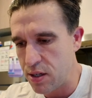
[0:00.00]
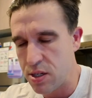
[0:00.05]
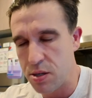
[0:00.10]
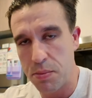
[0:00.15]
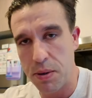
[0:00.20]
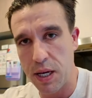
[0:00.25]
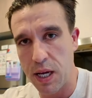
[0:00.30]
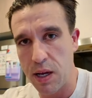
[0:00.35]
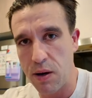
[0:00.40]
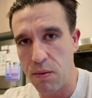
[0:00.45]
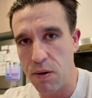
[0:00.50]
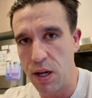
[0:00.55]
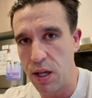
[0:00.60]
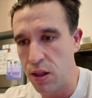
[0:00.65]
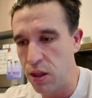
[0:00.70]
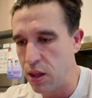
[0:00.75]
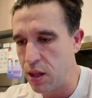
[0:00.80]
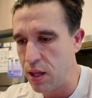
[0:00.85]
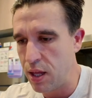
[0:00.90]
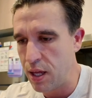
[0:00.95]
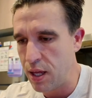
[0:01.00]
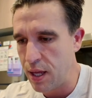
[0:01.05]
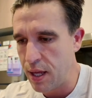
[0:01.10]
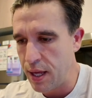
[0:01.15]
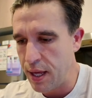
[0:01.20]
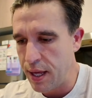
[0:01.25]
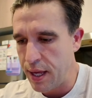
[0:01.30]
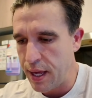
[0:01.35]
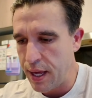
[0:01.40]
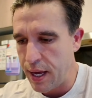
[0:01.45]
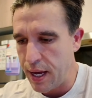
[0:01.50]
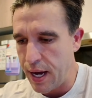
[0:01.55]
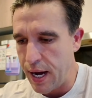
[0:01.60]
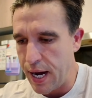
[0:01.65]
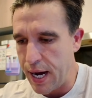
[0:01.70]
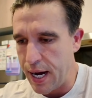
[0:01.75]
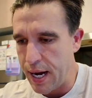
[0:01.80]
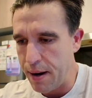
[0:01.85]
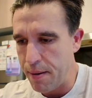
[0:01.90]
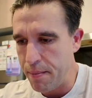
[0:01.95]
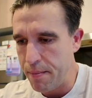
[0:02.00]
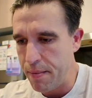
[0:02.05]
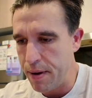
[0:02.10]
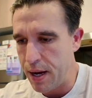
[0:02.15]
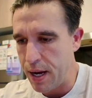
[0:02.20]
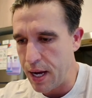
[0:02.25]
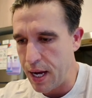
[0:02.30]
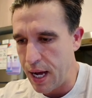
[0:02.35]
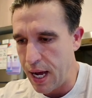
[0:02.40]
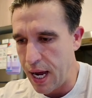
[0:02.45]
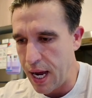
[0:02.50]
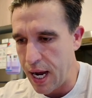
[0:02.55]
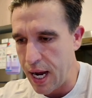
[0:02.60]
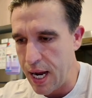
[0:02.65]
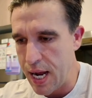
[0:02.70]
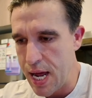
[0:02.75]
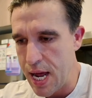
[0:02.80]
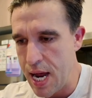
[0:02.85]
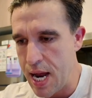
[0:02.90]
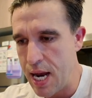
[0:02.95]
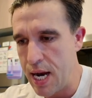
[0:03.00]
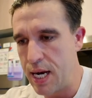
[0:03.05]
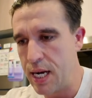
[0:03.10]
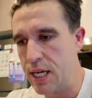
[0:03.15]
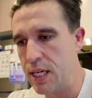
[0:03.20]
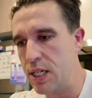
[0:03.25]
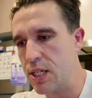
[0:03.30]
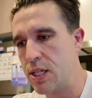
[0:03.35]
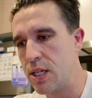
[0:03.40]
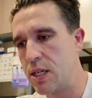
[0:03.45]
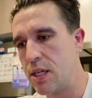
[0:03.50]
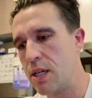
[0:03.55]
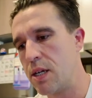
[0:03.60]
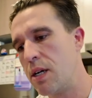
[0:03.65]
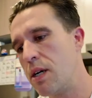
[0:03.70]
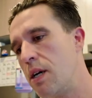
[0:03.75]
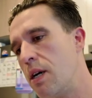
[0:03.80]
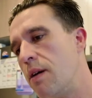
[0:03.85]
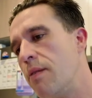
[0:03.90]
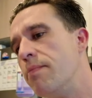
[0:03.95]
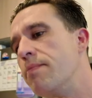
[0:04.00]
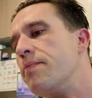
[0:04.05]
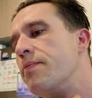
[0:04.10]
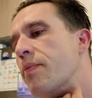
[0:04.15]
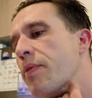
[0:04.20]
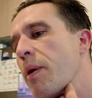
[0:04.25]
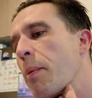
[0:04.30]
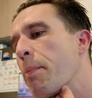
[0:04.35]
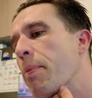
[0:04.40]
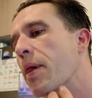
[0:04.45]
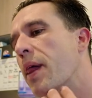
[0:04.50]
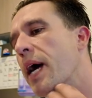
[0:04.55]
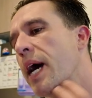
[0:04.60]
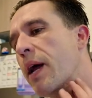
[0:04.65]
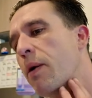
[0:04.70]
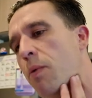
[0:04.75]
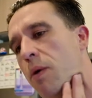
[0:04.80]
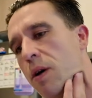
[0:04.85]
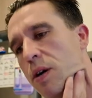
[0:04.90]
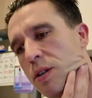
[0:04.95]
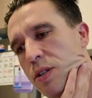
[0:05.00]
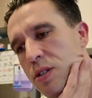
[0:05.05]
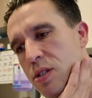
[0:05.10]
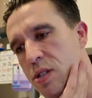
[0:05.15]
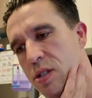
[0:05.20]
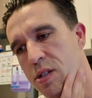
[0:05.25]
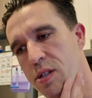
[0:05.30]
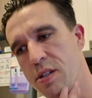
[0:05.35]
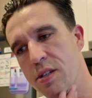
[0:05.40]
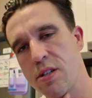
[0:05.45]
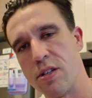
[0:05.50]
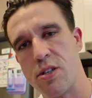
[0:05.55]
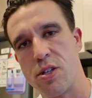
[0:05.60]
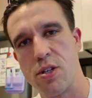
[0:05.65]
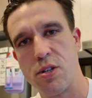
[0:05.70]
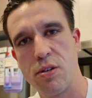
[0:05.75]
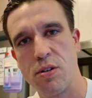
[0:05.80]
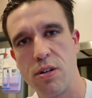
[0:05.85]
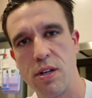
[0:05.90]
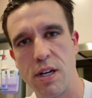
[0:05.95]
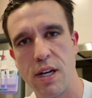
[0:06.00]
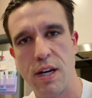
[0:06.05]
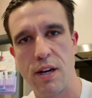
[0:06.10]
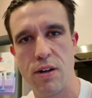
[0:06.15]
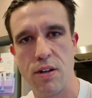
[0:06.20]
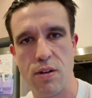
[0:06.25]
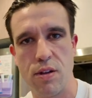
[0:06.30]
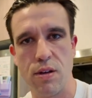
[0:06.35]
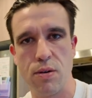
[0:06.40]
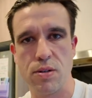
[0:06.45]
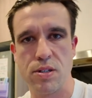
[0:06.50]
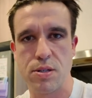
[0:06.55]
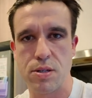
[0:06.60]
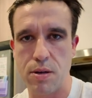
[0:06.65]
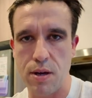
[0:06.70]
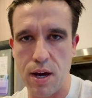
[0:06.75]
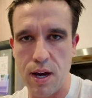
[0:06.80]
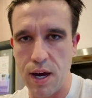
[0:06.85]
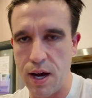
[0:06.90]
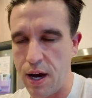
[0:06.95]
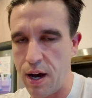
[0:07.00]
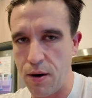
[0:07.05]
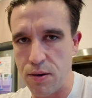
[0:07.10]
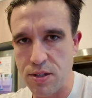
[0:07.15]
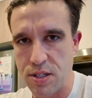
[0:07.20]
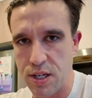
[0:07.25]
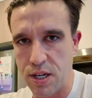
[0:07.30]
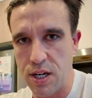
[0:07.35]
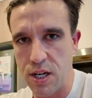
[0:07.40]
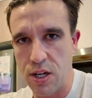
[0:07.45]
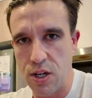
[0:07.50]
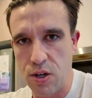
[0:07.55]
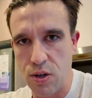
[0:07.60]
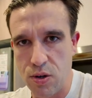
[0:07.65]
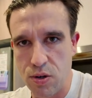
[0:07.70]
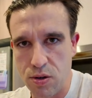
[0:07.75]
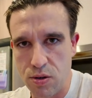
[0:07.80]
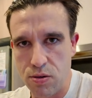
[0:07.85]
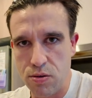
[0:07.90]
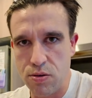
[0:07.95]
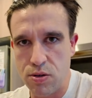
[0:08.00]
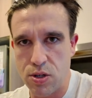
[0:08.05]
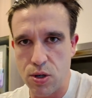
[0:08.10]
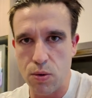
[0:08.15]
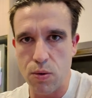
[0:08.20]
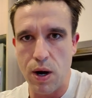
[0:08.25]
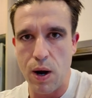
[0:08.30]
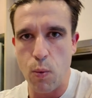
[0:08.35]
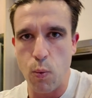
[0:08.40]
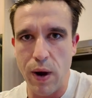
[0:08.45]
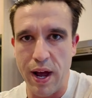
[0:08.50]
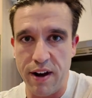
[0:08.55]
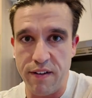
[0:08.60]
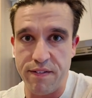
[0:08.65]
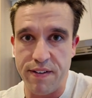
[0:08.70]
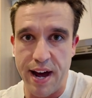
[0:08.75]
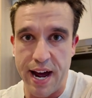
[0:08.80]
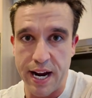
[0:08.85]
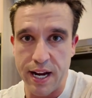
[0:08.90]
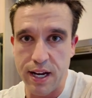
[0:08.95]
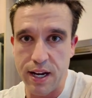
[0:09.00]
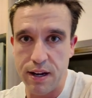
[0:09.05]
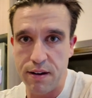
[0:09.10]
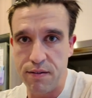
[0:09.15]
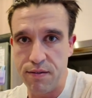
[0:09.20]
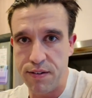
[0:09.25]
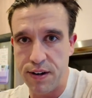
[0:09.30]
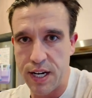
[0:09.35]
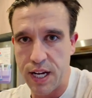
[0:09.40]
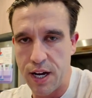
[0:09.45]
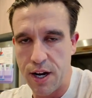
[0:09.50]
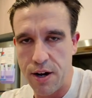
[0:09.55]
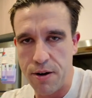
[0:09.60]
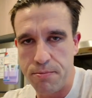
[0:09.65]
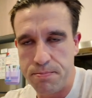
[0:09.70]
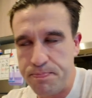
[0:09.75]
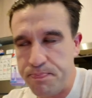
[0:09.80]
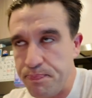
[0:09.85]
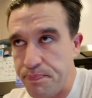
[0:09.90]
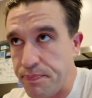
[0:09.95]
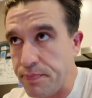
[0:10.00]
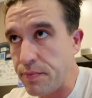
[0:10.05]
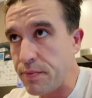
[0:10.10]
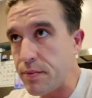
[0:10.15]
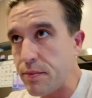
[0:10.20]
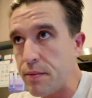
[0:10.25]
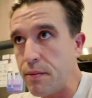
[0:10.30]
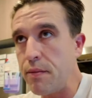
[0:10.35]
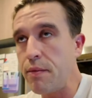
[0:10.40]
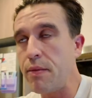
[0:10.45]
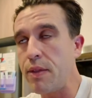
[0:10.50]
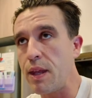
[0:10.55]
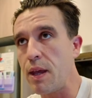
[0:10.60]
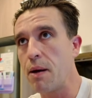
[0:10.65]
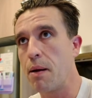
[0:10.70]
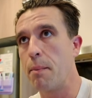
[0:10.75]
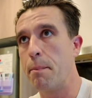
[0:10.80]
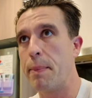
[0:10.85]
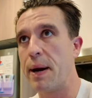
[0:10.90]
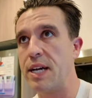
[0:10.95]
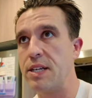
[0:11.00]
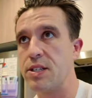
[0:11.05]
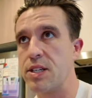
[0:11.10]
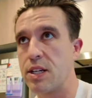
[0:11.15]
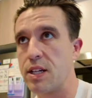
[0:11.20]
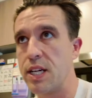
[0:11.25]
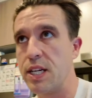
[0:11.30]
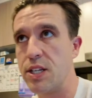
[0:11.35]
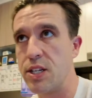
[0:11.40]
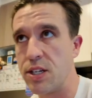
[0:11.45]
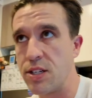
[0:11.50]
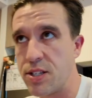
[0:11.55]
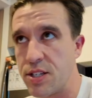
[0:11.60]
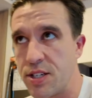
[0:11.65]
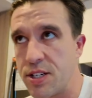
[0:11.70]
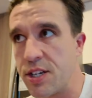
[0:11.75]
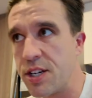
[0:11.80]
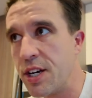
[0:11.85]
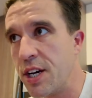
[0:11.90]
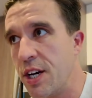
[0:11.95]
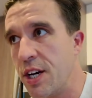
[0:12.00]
to begin with. And the plan was I was going to do a wet vac video. Basically just